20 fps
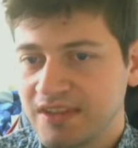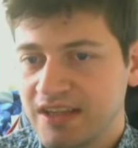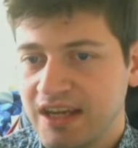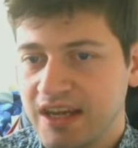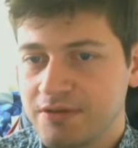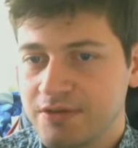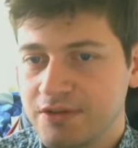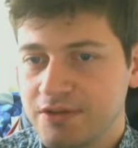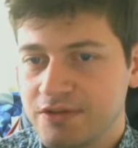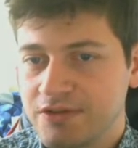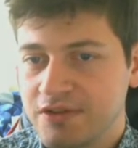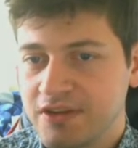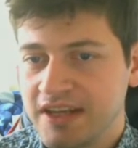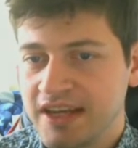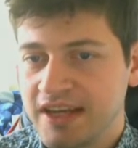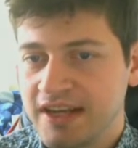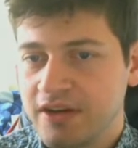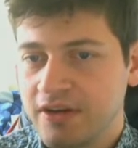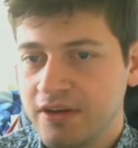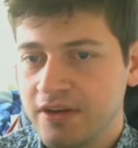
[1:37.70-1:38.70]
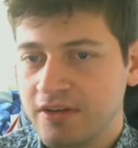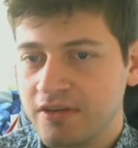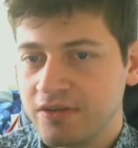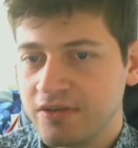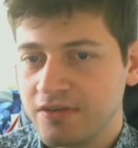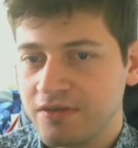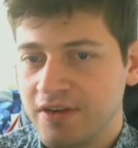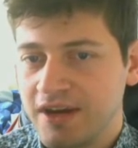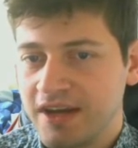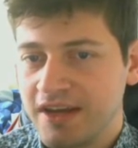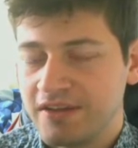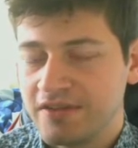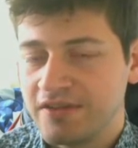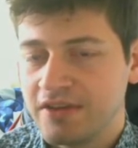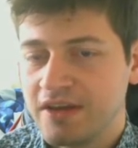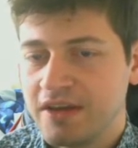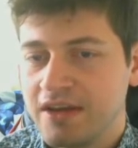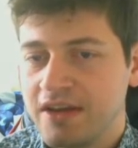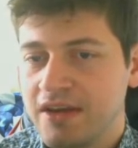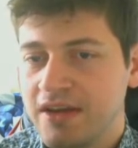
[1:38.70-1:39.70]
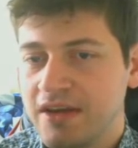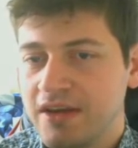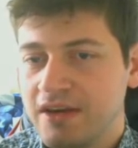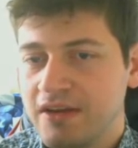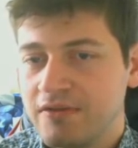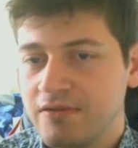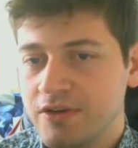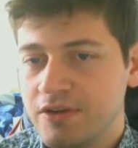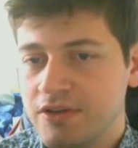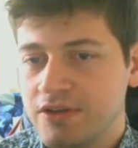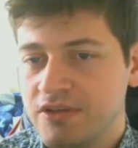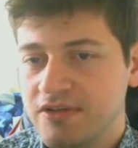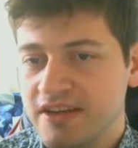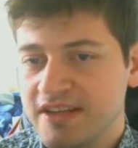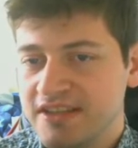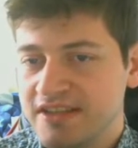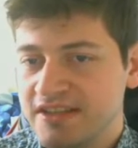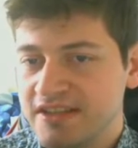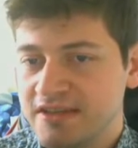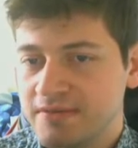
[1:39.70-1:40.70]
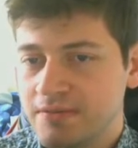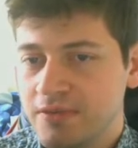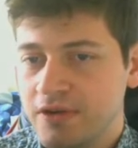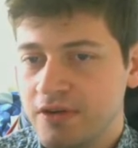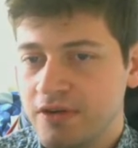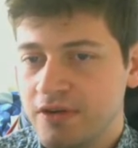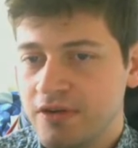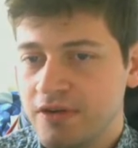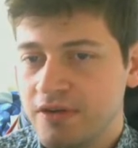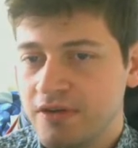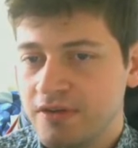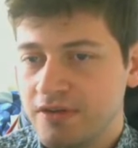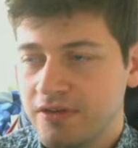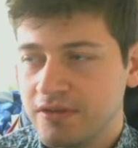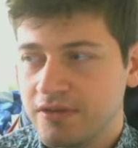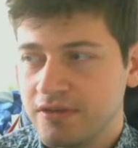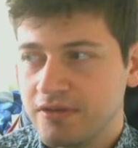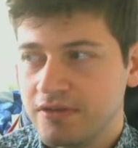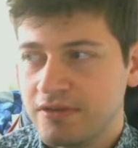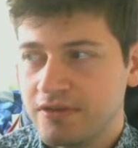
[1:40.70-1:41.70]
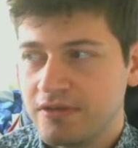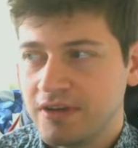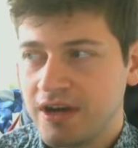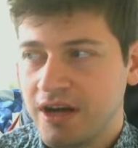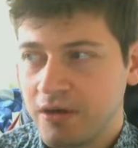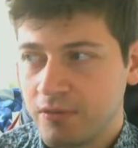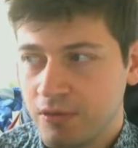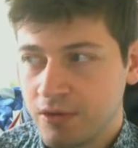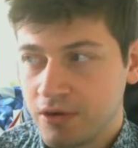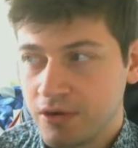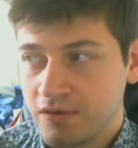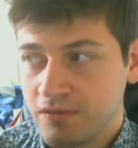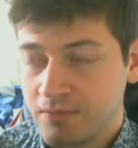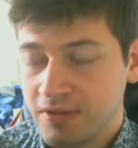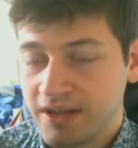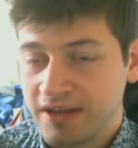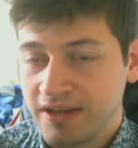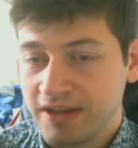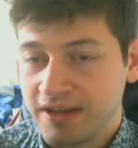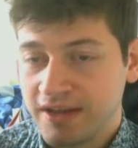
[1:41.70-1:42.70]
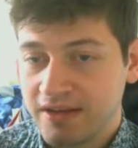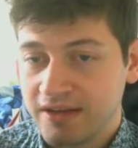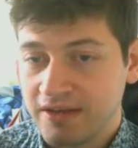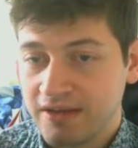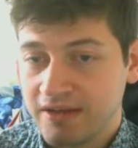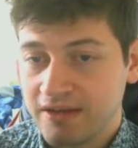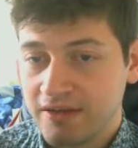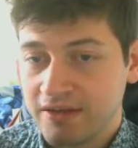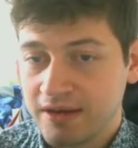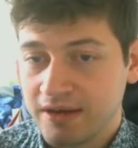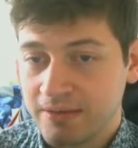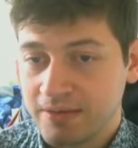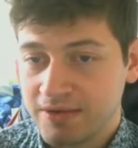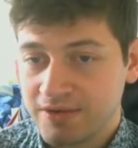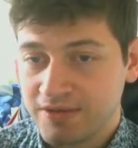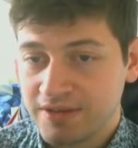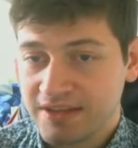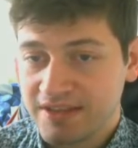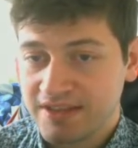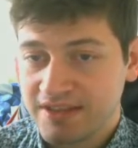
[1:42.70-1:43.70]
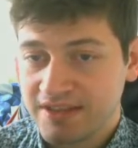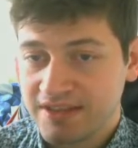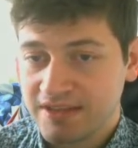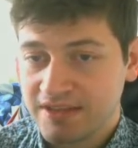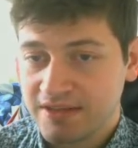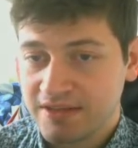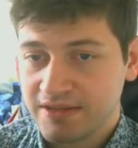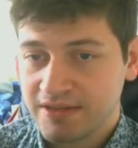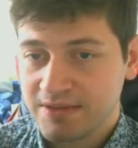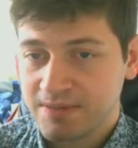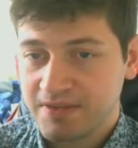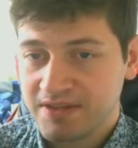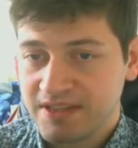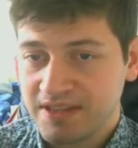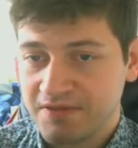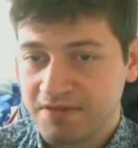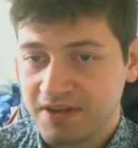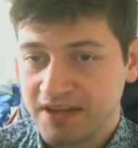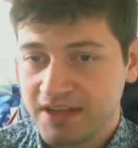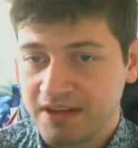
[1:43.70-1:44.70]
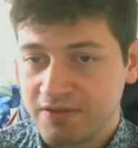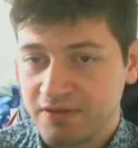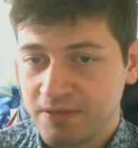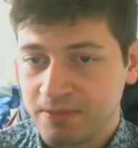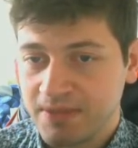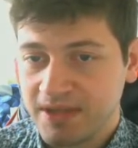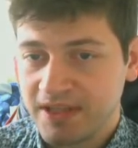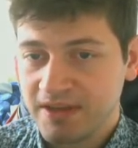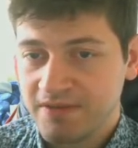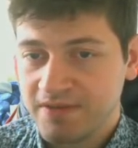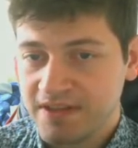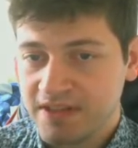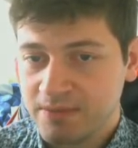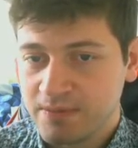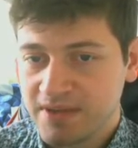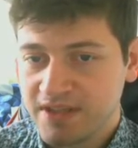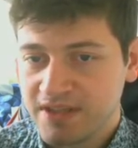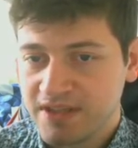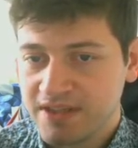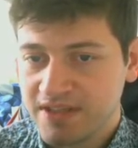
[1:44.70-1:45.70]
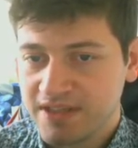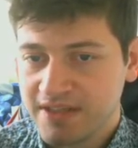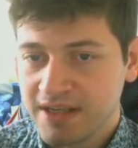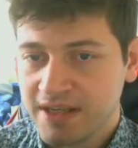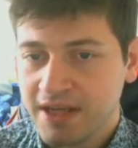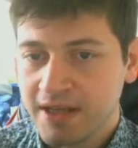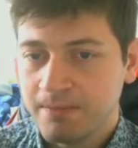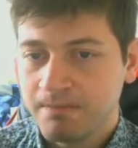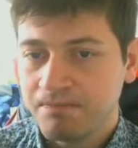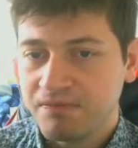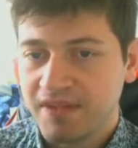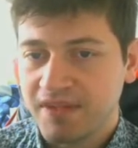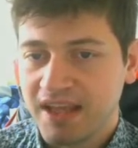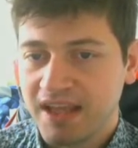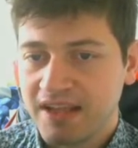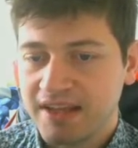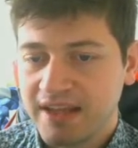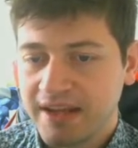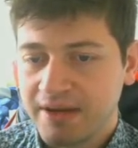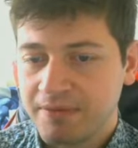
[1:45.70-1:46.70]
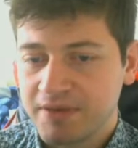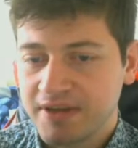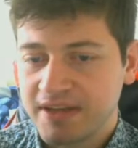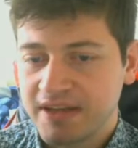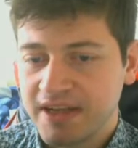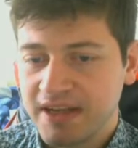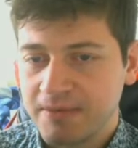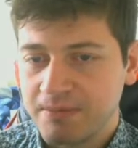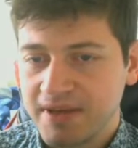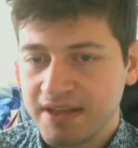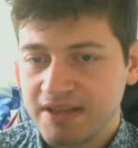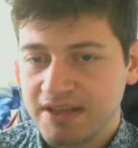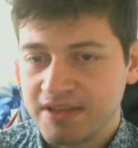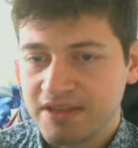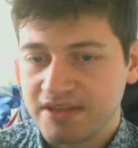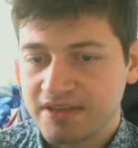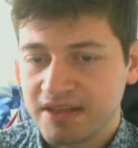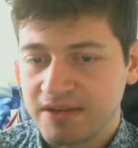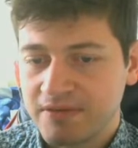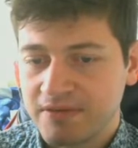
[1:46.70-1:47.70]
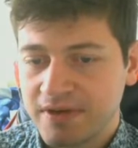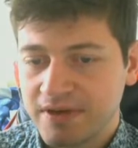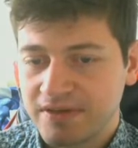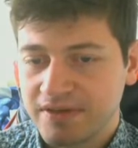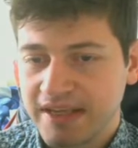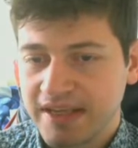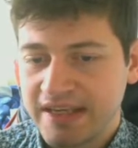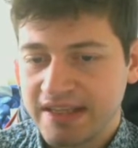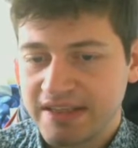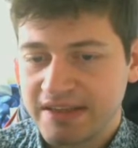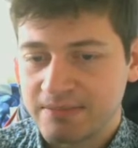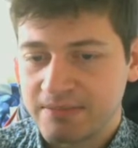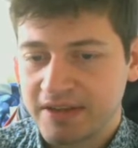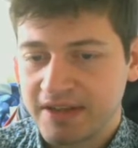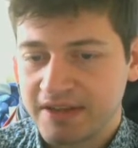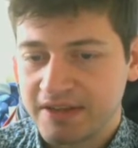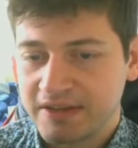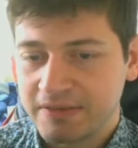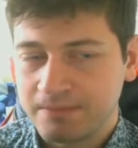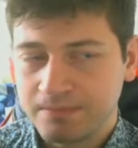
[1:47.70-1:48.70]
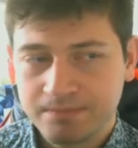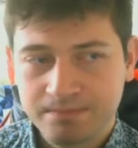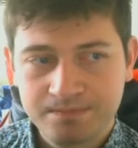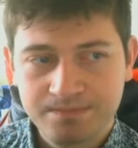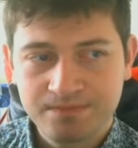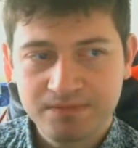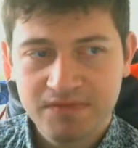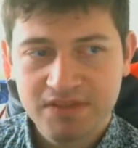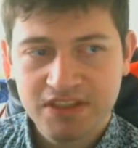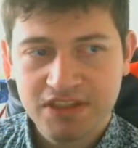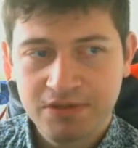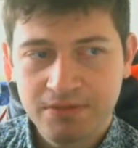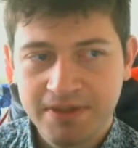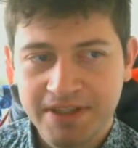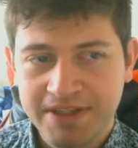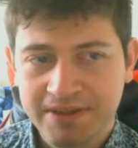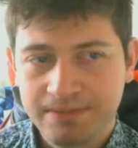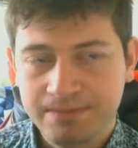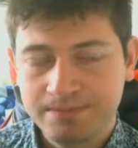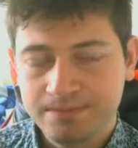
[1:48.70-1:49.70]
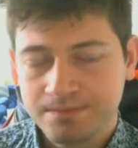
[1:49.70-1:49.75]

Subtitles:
I would usually get 105 Virtue Essence per hour of playing Arbitration, specifically from defense missions, and that would net me just around 80 platinum. Sweet.